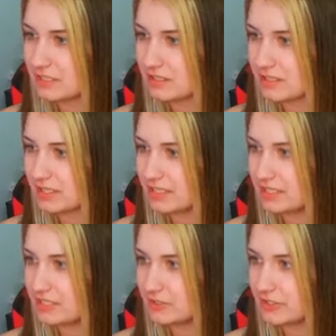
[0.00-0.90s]
the key
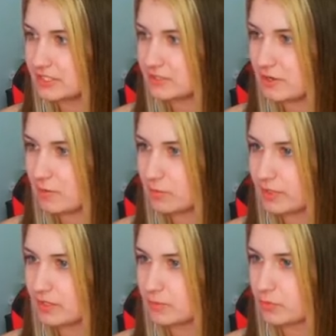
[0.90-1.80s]
here is not
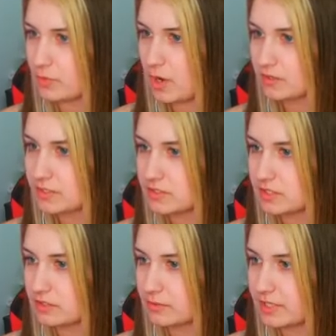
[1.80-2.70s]
blowing up the rocks, because
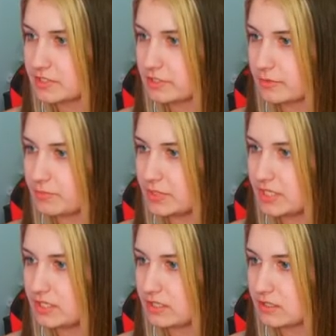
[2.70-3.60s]
otherwise there would
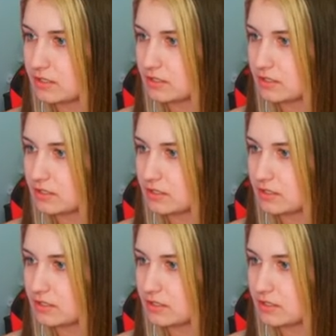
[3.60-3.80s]
be